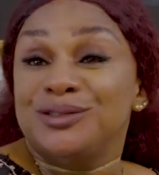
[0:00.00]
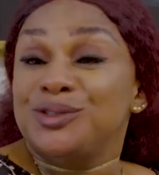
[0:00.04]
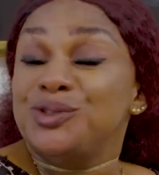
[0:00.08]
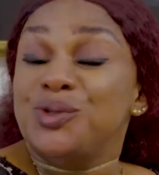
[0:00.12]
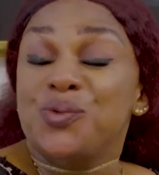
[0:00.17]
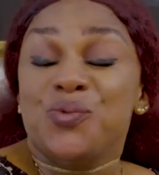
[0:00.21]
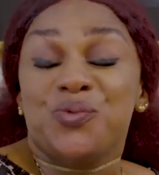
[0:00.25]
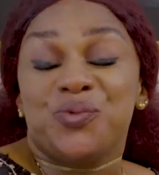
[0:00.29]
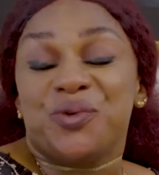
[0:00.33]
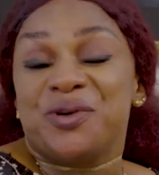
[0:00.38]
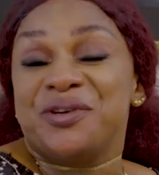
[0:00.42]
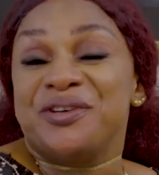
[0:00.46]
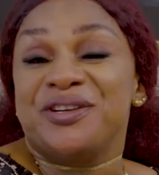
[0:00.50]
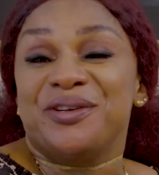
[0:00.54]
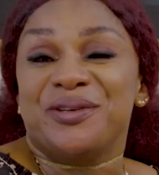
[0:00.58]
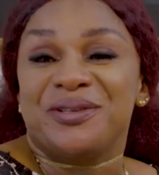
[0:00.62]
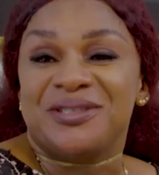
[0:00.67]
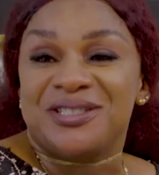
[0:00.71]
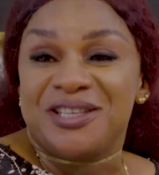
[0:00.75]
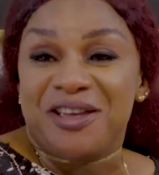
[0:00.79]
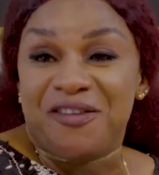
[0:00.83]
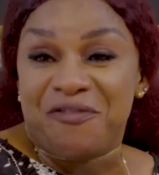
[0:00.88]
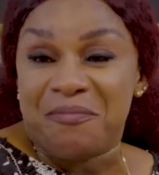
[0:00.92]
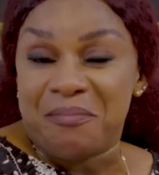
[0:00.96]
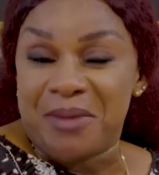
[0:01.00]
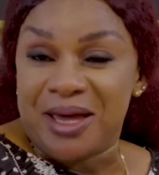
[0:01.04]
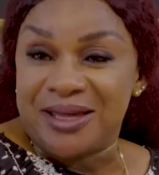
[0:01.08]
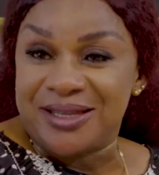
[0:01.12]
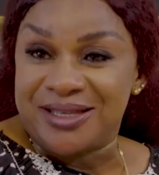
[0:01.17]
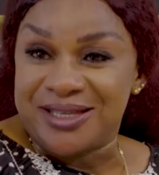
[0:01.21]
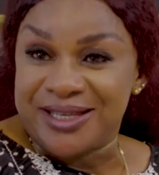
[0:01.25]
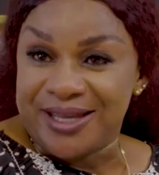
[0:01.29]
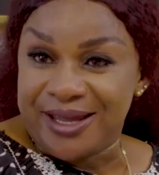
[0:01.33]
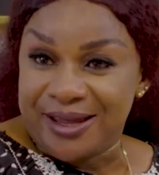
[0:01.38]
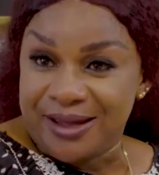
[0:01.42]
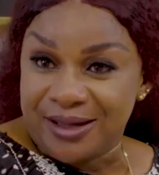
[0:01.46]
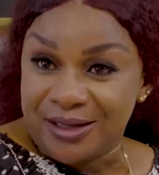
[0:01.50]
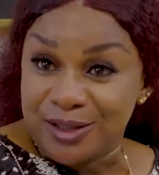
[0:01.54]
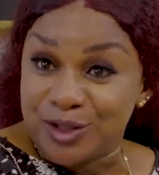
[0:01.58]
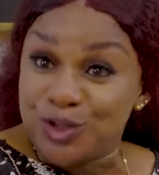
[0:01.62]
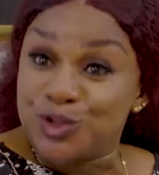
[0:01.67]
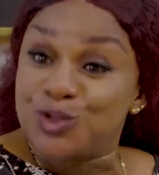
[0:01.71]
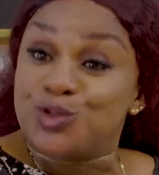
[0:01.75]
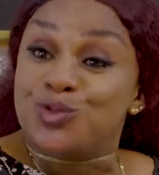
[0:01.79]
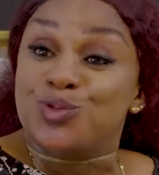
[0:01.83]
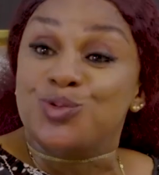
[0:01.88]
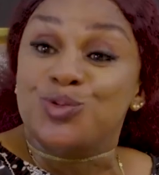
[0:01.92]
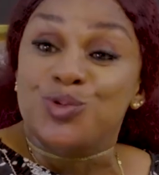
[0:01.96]
Don't worry yourself, my dear.
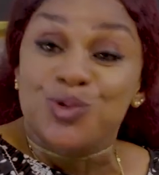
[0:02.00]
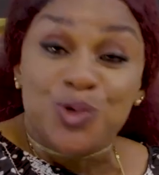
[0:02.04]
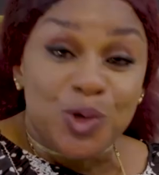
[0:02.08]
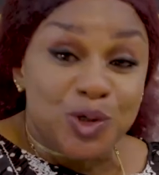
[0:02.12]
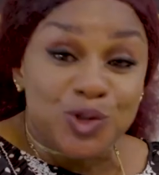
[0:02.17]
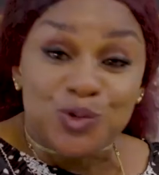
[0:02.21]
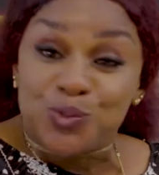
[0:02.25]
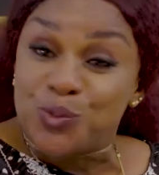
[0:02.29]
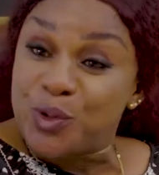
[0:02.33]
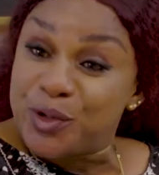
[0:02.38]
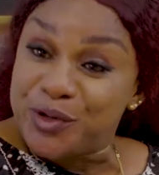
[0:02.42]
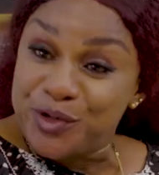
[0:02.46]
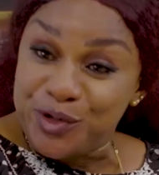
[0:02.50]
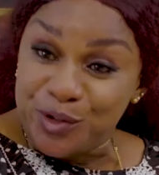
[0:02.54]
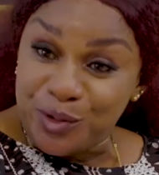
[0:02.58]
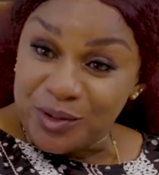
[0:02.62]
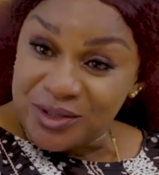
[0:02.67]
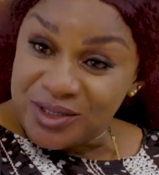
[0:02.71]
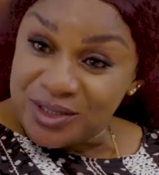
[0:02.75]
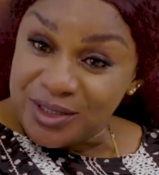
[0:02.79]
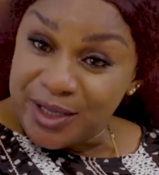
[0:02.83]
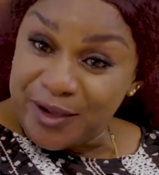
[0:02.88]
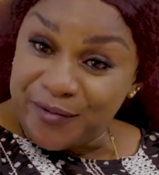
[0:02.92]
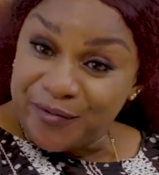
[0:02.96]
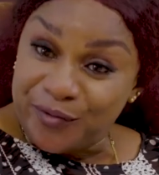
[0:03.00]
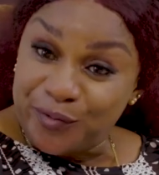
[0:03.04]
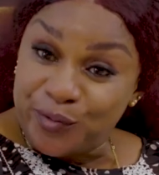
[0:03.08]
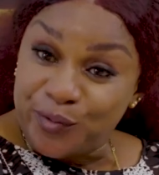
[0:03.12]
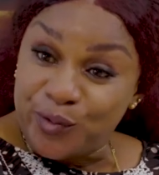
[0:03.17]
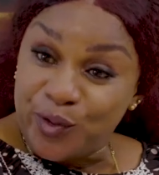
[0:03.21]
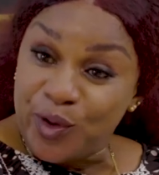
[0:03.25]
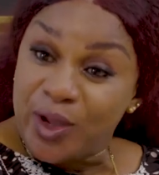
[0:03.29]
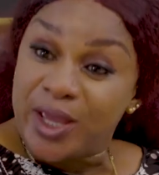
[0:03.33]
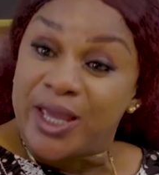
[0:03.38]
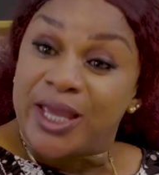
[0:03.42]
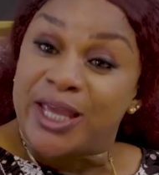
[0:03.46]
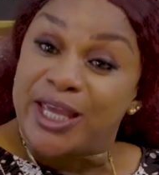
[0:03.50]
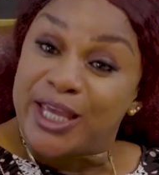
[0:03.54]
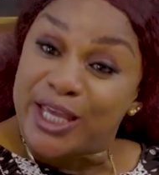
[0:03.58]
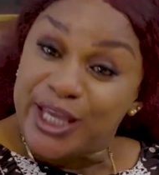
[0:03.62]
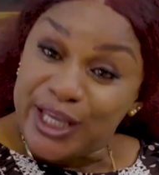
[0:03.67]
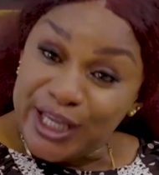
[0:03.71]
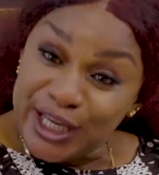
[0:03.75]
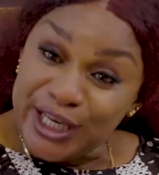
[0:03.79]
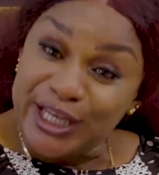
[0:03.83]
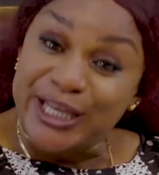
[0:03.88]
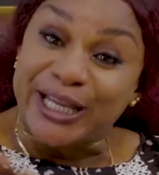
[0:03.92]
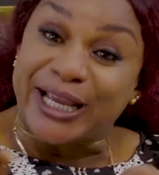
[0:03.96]
Do not worry yourself.
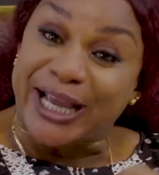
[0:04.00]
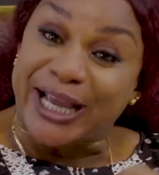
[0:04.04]
In the